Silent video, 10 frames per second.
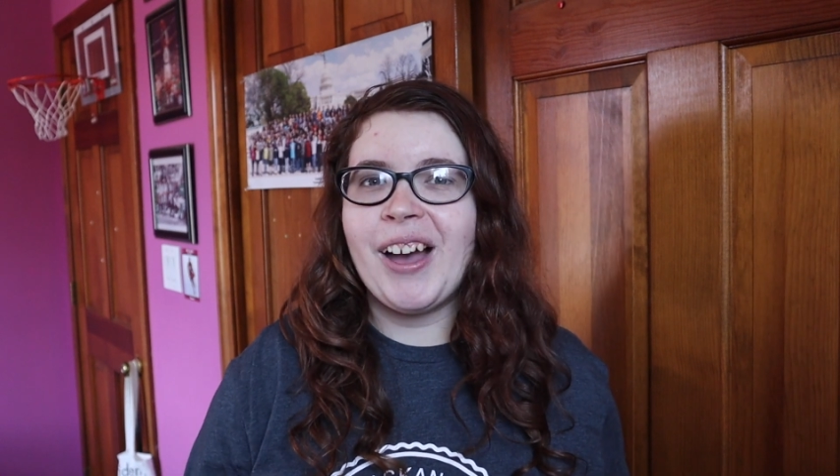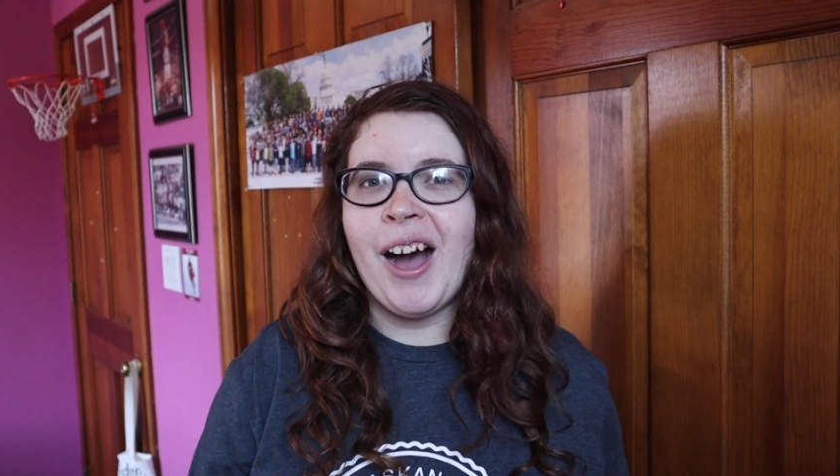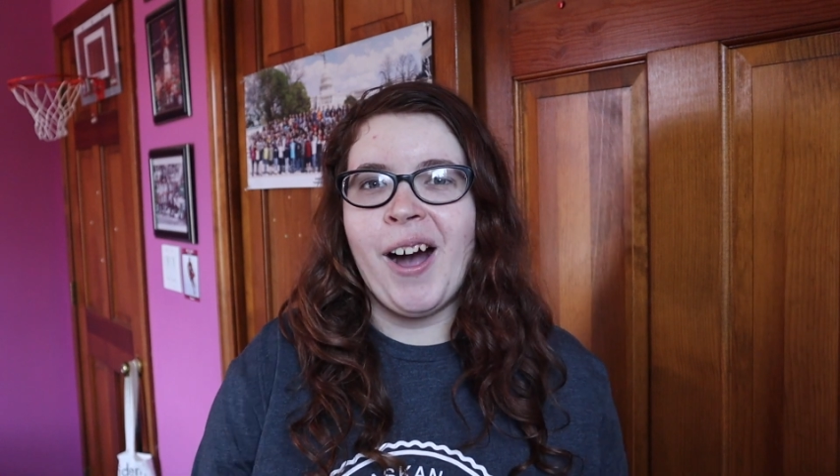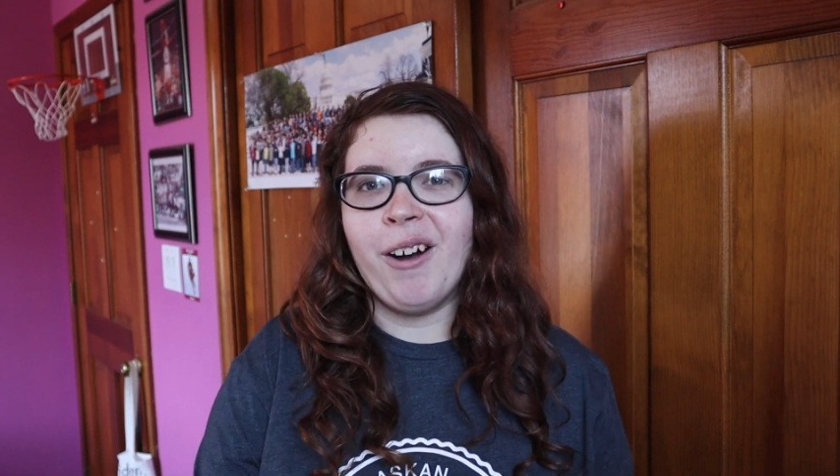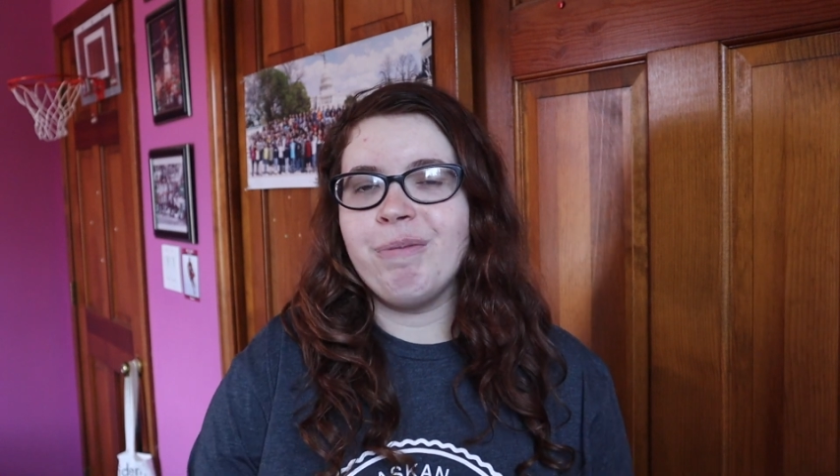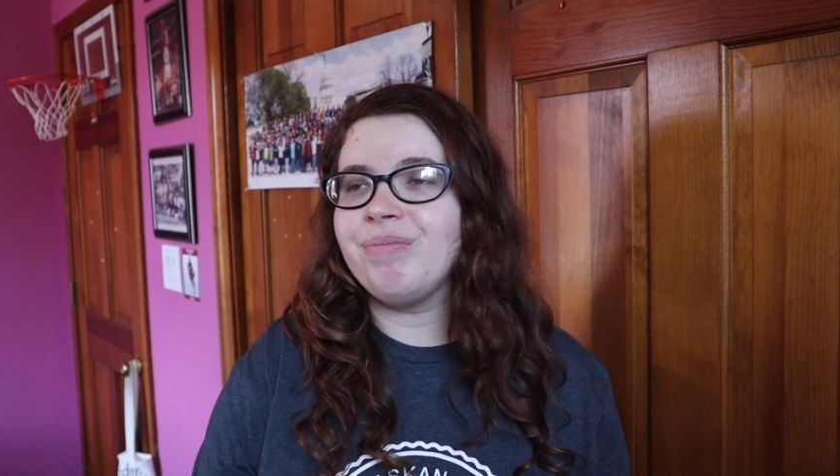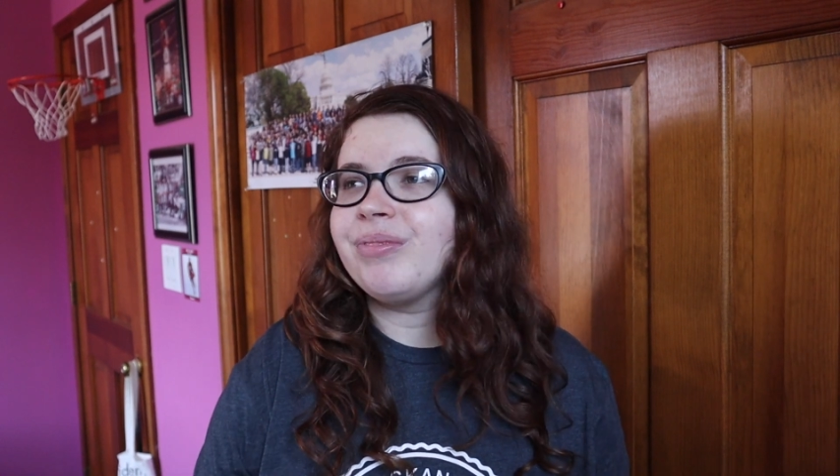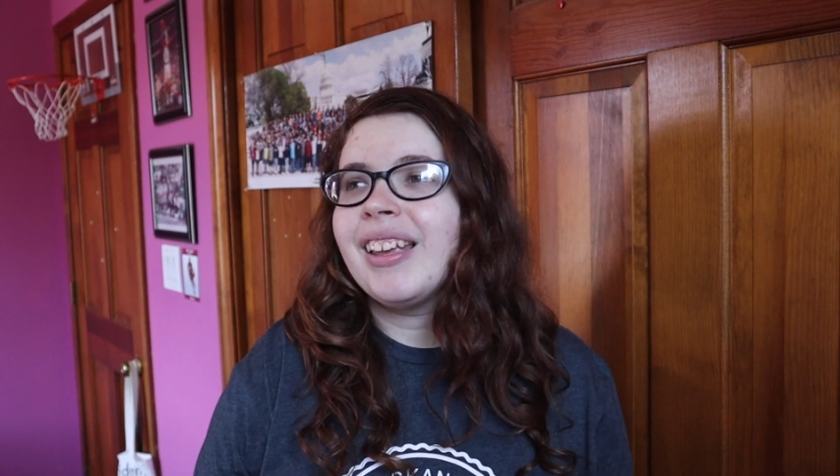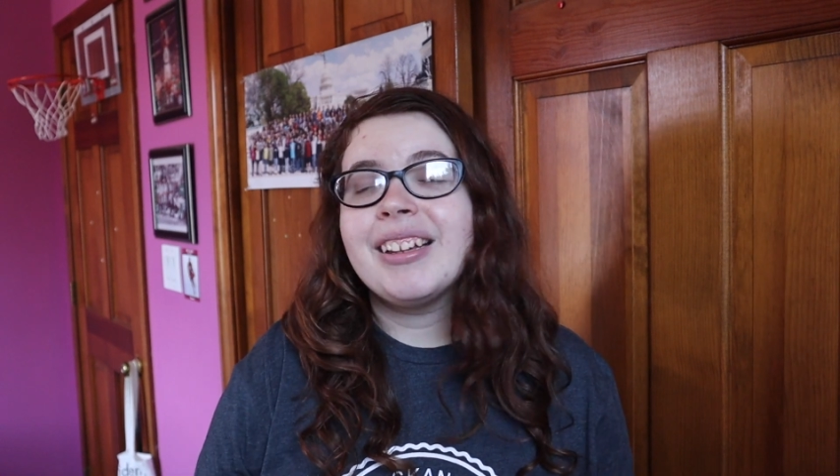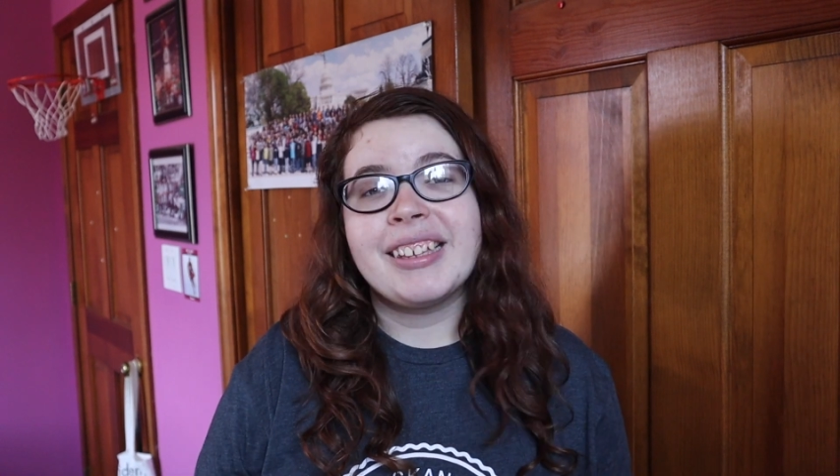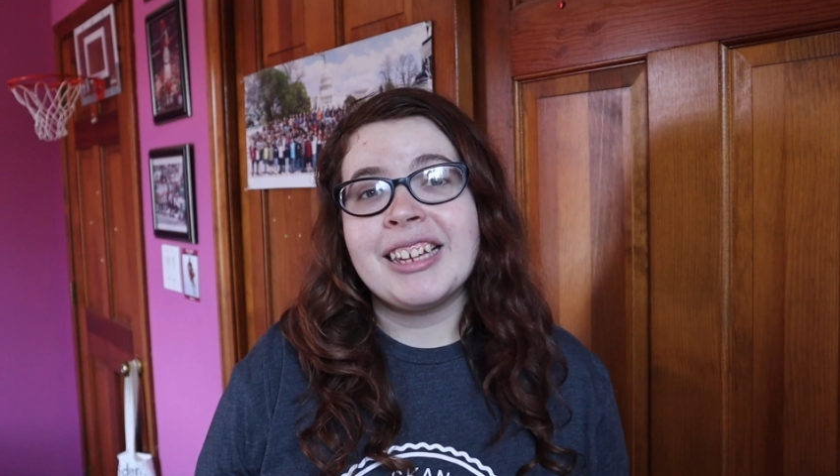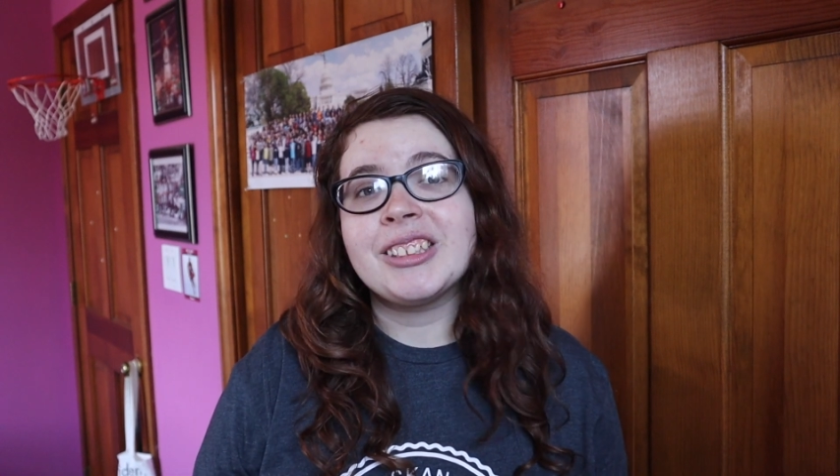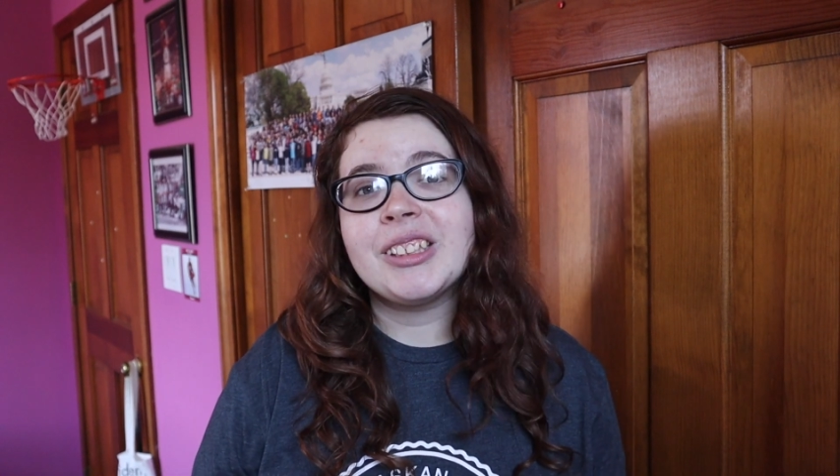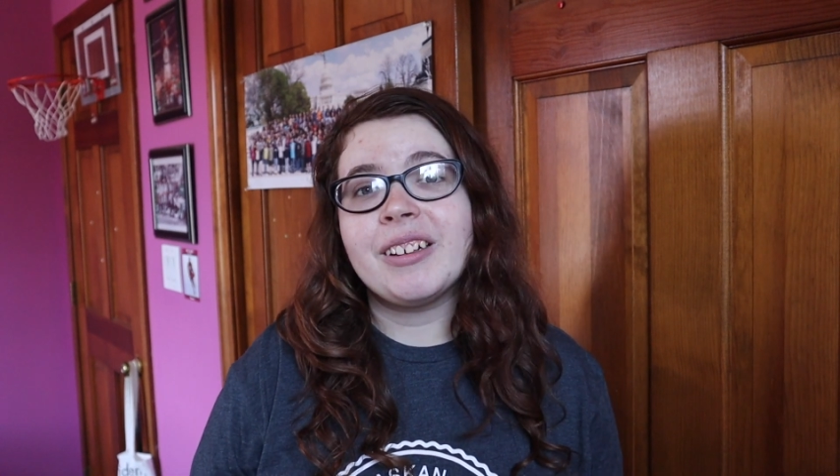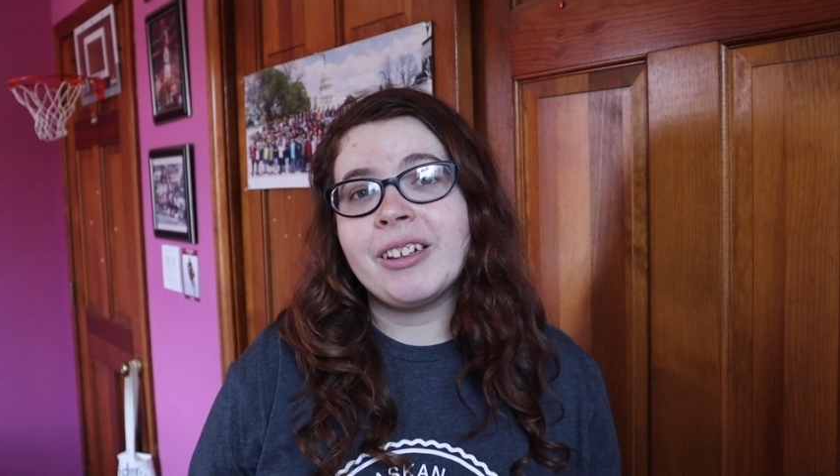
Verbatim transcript: um Yes,